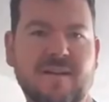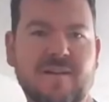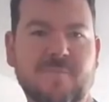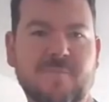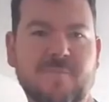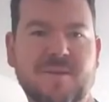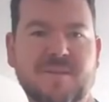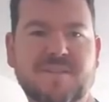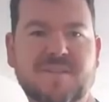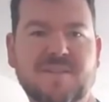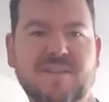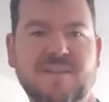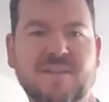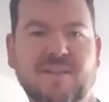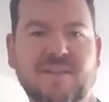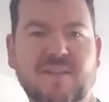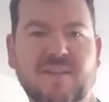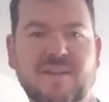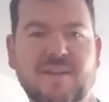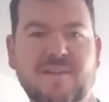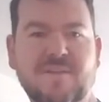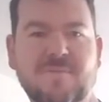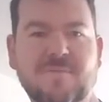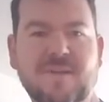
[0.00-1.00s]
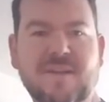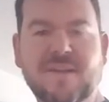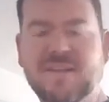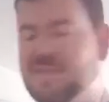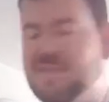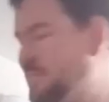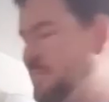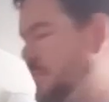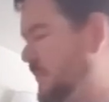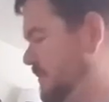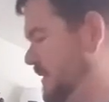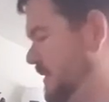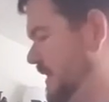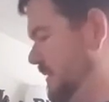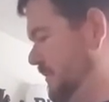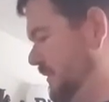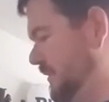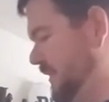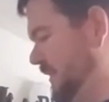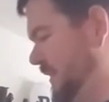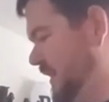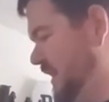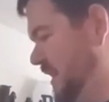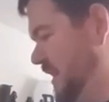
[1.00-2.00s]
I'll wait till we get some more
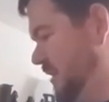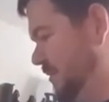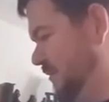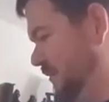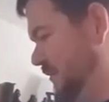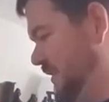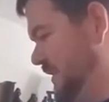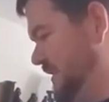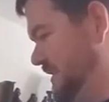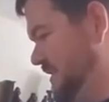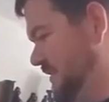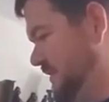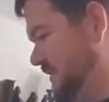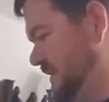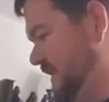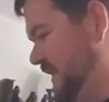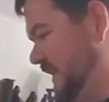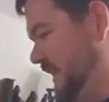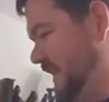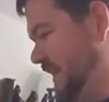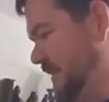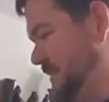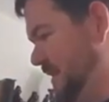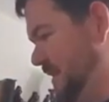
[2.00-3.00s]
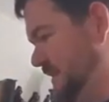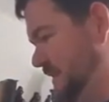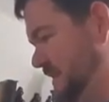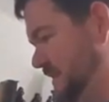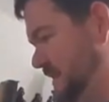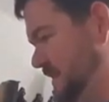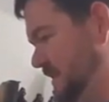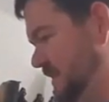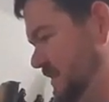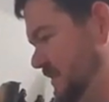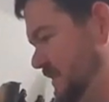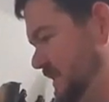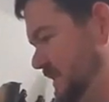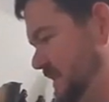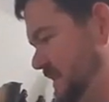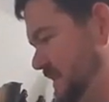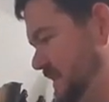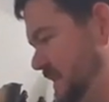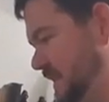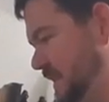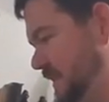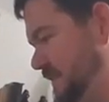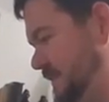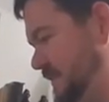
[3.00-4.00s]
people in here before I start talking about the serious
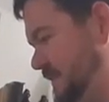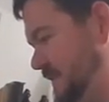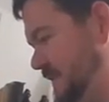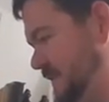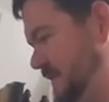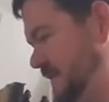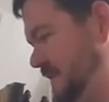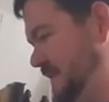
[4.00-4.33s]
stuff.